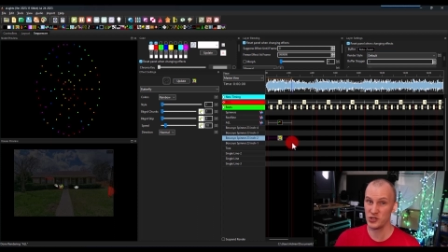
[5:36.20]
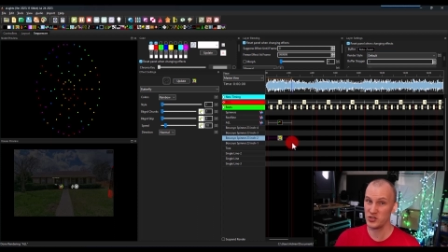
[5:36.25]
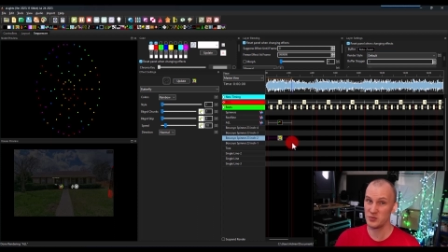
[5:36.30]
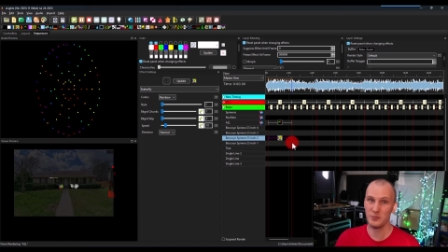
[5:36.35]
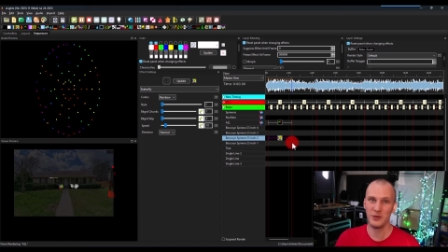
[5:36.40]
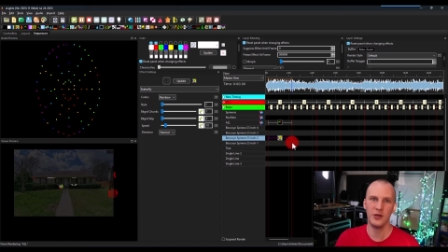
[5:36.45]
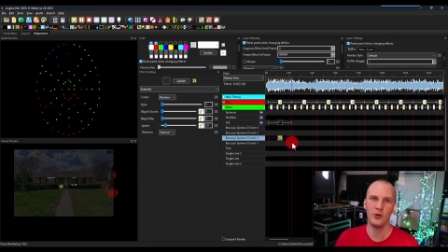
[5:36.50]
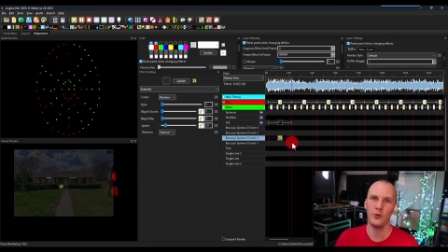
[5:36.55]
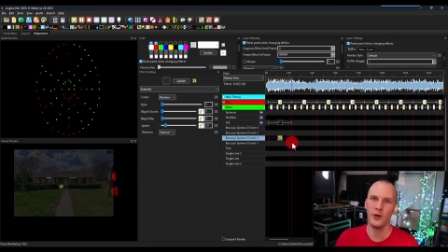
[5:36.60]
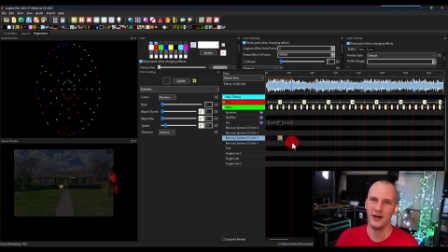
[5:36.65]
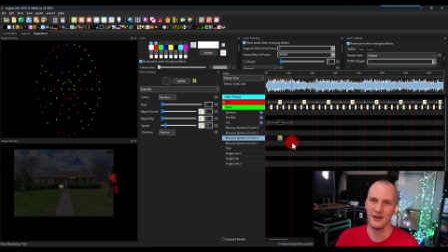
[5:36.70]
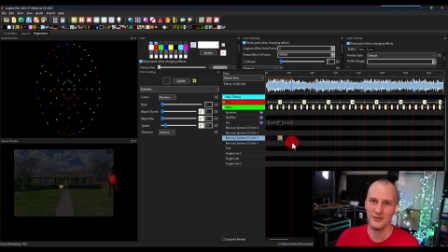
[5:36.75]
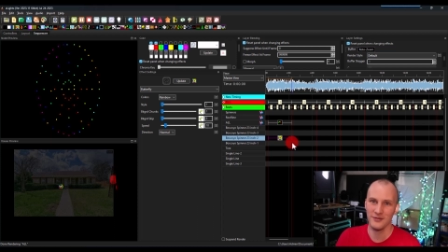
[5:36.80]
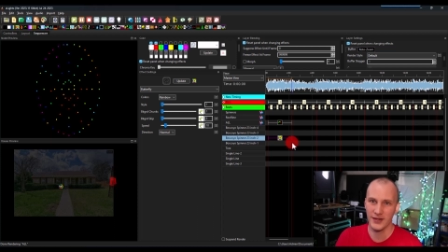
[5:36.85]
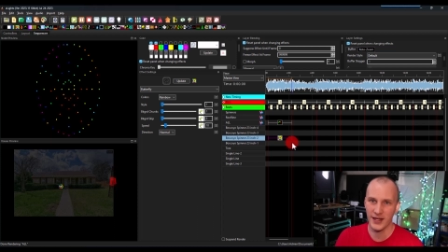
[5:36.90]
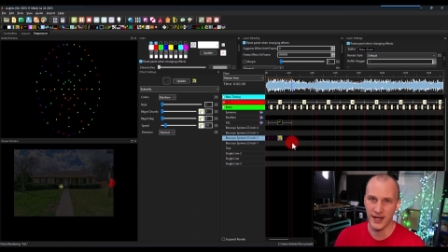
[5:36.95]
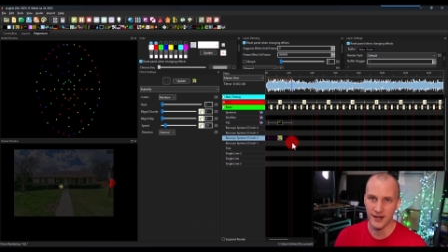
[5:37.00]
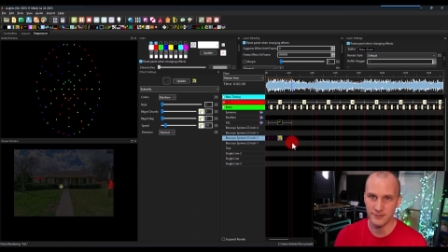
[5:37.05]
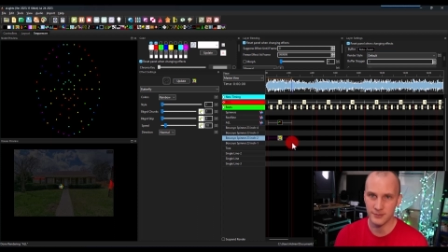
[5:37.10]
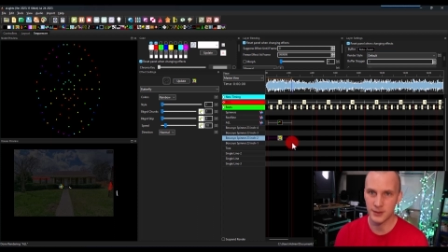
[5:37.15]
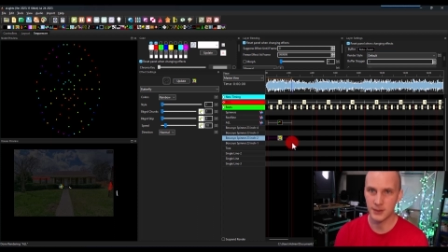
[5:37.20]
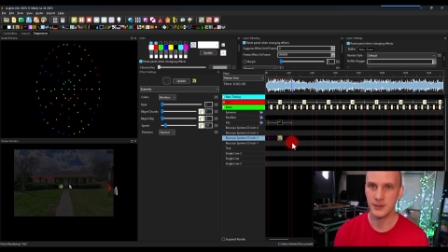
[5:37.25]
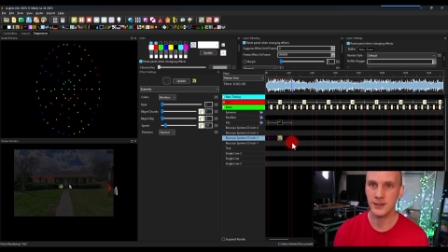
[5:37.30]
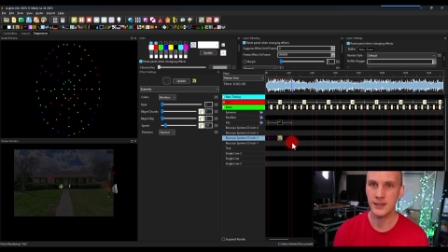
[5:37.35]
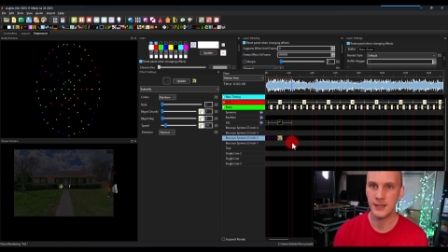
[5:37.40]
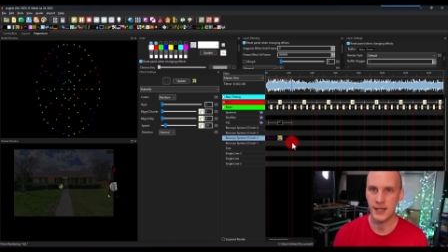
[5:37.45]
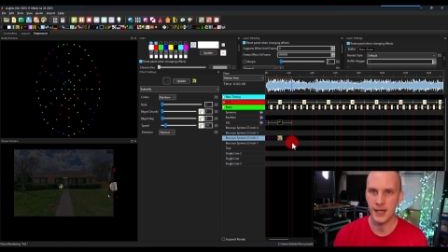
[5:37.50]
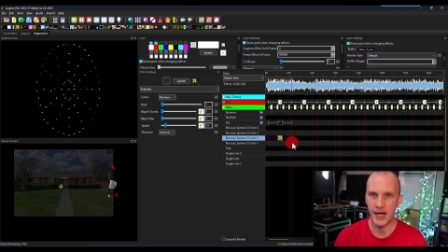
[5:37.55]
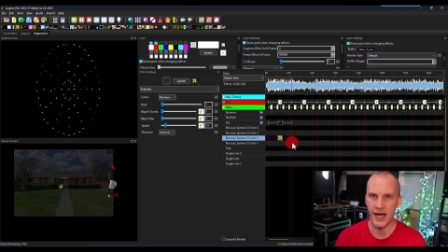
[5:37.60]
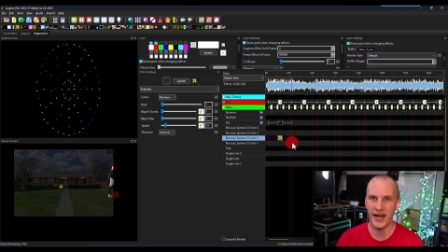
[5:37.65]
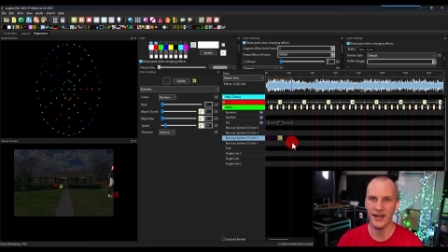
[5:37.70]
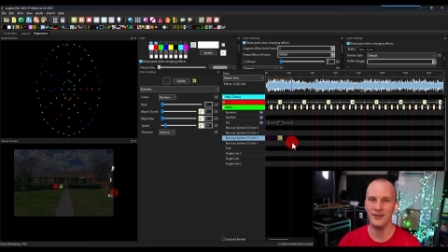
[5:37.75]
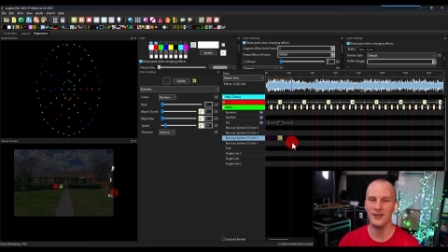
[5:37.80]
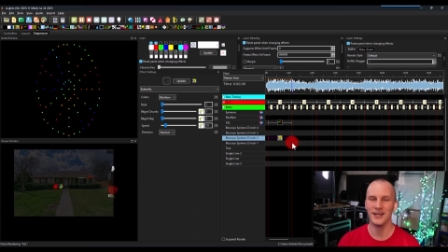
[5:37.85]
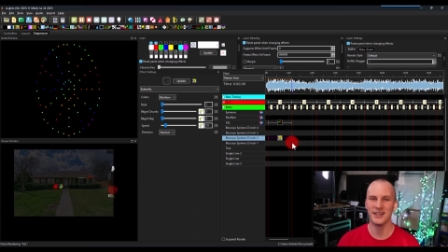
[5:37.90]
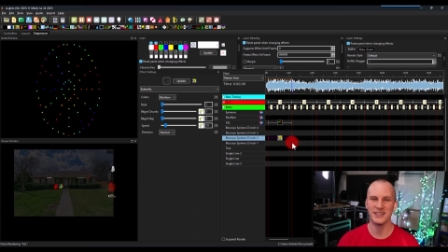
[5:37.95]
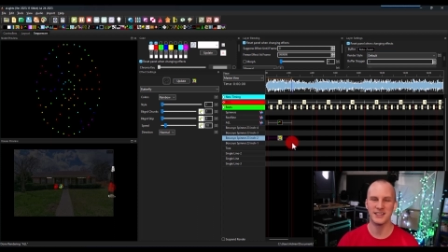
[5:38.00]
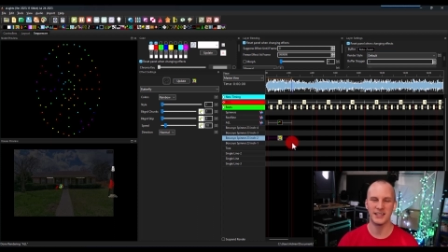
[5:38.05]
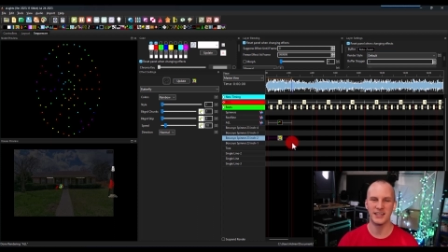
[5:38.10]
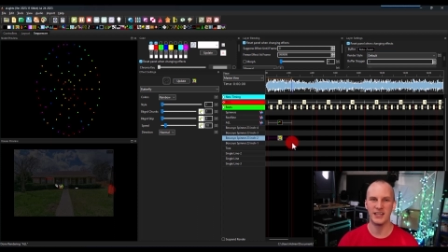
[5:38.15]
be aware of that. I
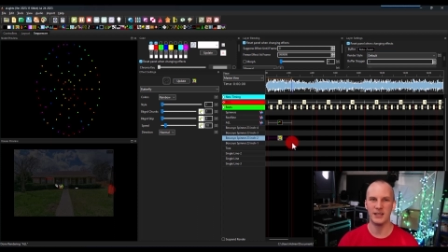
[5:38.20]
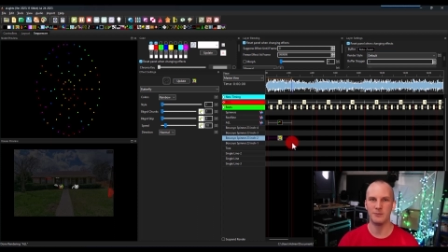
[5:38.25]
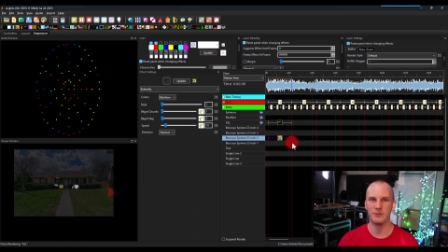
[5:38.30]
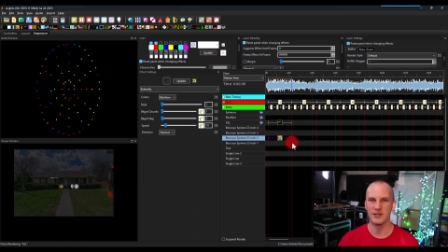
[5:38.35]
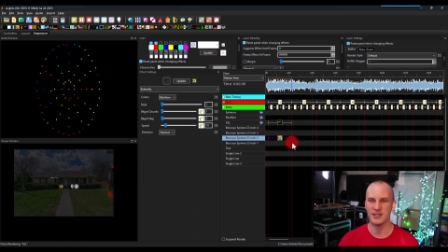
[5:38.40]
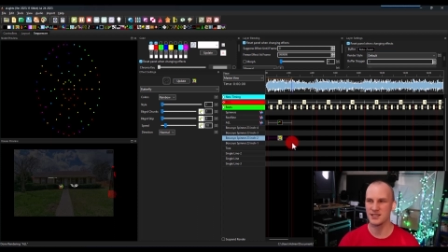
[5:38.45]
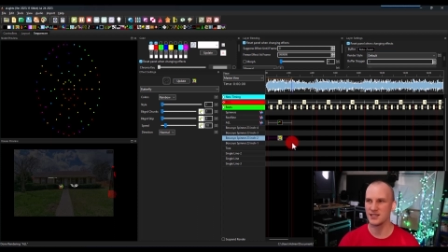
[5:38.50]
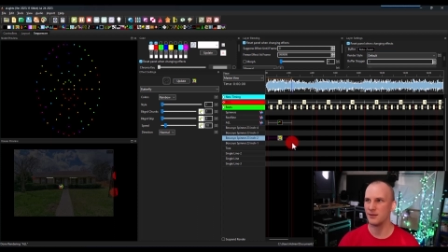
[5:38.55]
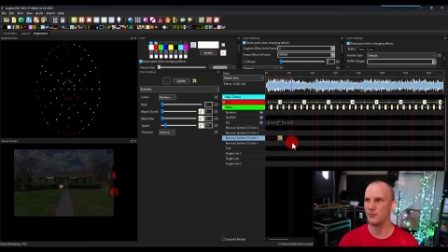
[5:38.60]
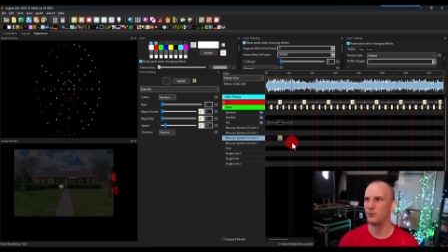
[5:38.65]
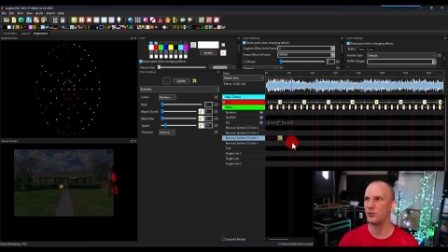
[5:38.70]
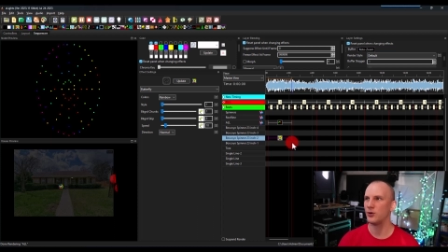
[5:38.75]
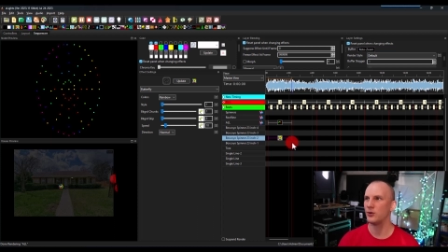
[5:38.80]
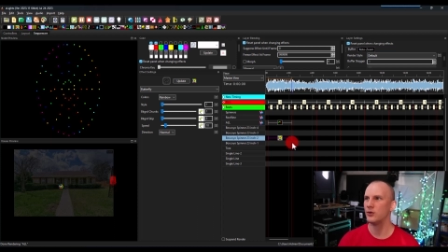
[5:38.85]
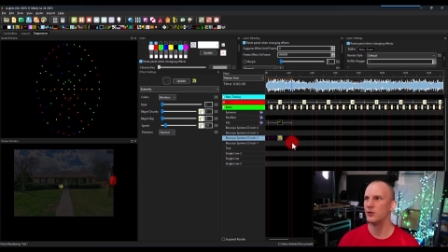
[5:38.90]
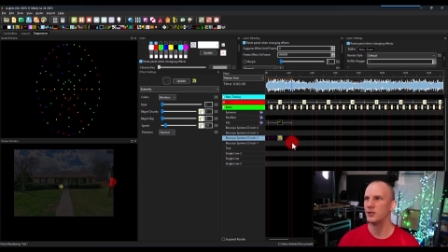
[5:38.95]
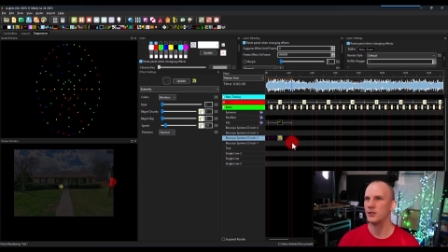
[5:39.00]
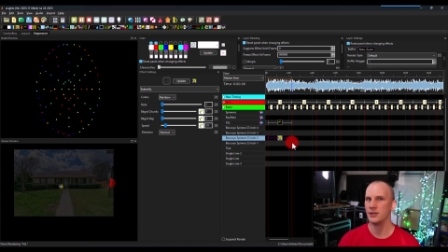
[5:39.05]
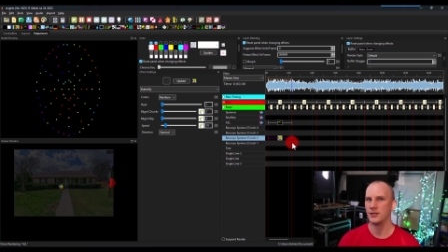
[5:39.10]
like to keep it simple